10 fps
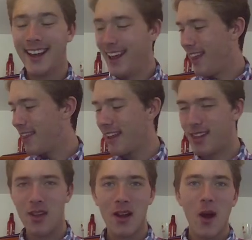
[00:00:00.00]
And
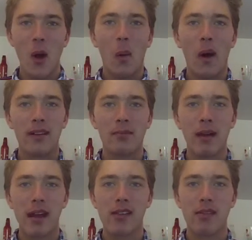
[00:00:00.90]
that's what
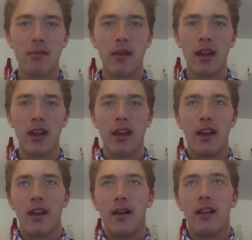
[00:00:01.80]
makes me
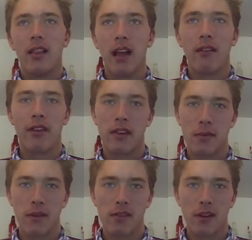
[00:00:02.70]
love this
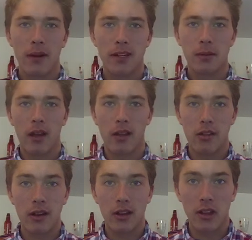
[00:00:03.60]
movie so much, because you
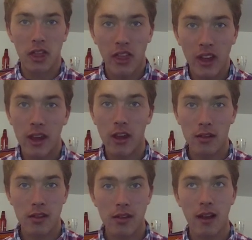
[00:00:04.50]
need to think
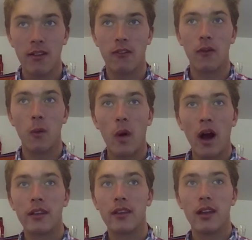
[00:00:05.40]
yourself
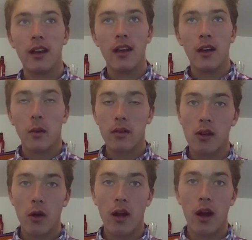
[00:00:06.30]
what was
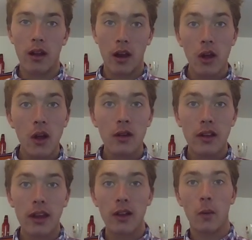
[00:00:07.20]
going on and who
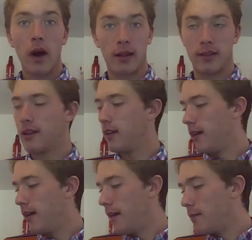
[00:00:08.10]
did what.
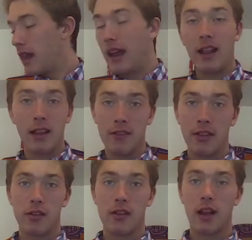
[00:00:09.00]
And I love
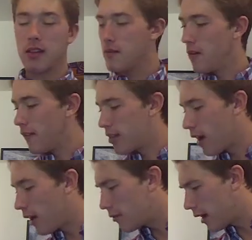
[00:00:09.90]
those kinds of movies.
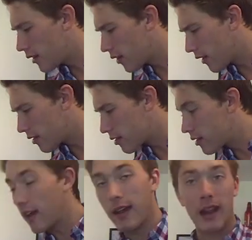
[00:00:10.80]
I rated this
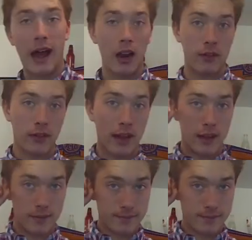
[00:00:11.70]
10 out of 10.